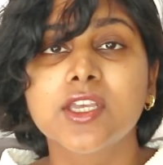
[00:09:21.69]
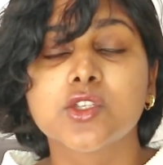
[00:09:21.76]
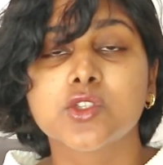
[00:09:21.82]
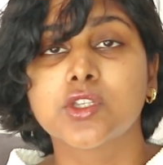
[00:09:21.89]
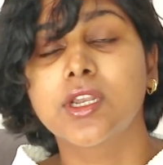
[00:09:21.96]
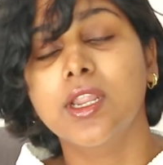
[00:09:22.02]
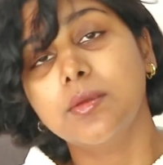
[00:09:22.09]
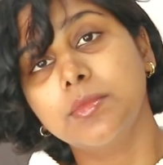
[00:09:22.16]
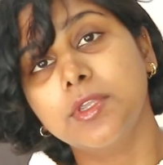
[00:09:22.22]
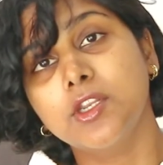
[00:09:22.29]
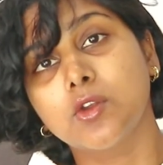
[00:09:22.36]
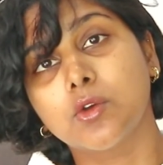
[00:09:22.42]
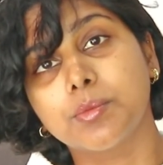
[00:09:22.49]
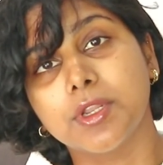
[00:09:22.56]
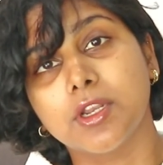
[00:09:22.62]
So let me
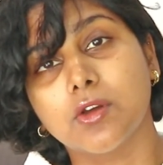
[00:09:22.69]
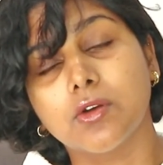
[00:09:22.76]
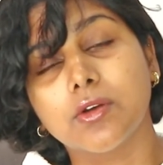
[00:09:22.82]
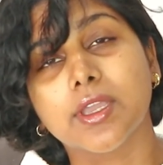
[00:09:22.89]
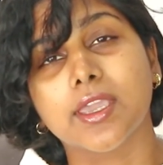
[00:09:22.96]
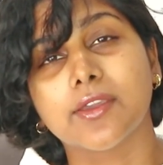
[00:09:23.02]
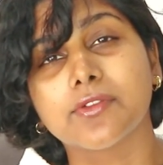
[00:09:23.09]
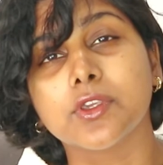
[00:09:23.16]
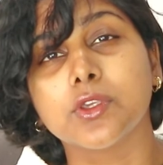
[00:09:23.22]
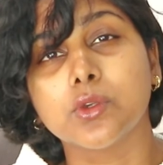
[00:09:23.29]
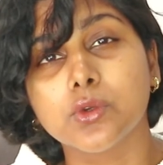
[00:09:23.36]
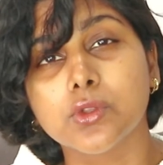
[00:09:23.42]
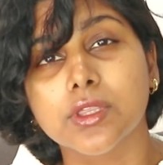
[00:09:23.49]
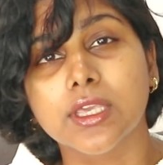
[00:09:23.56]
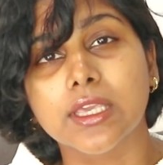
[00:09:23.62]
know below if
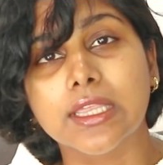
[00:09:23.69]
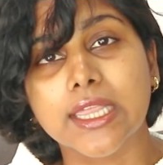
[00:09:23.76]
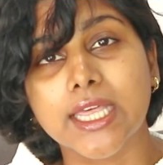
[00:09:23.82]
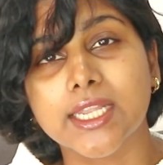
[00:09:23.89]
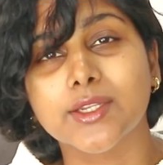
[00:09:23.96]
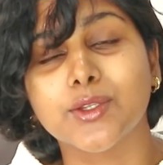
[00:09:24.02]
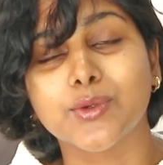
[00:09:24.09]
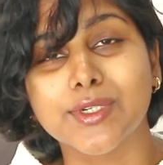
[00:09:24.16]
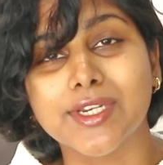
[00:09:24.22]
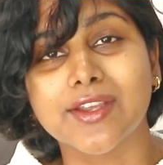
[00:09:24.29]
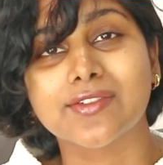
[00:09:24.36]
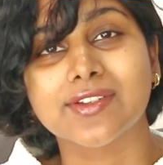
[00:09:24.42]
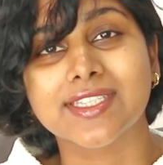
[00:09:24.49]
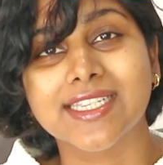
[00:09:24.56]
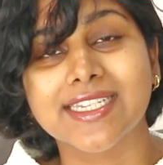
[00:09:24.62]
you think that you are
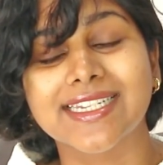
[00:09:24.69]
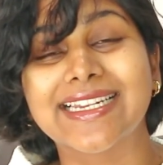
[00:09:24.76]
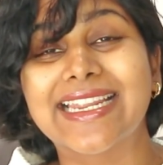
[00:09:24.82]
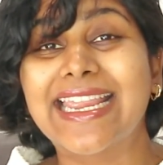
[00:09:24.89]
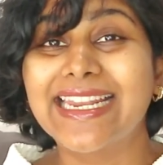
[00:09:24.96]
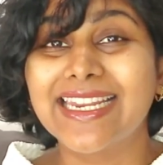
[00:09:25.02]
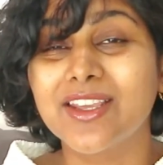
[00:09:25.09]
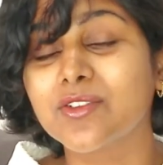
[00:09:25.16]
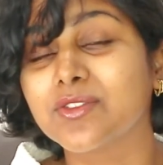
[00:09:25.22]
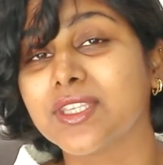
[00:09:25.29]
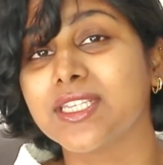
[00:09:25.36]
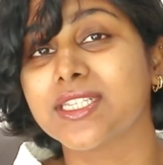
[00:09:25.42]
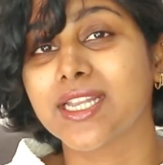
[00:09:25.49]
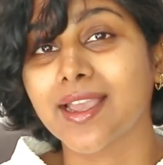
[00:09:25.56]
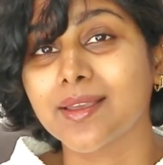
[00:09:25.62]
deficit in any of
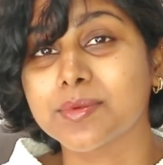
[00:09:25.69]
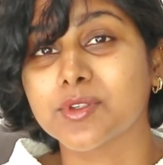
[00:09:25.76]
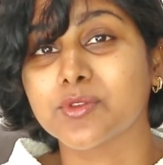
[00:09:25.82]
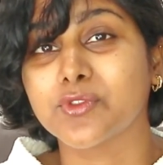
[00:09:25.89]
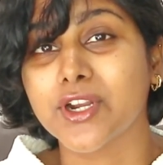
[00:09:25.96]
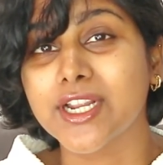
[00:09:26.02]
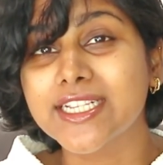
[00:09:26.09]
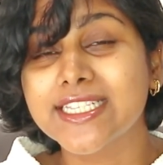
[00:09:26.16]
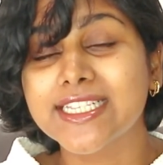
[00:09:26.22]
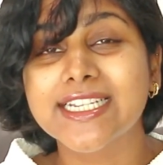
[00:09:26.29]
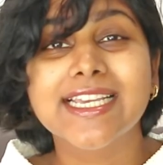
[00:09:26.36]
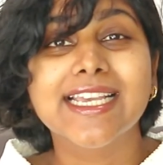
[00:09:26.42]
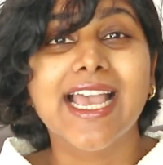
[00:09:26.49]
these types of rest